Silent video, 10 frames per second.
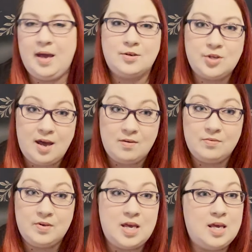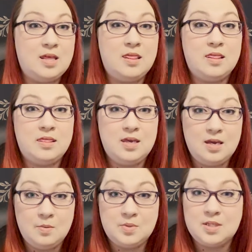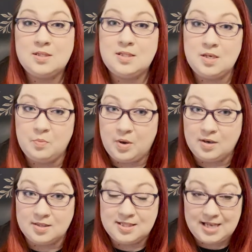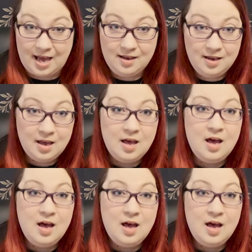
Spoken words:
actually have a themed steampunk deck.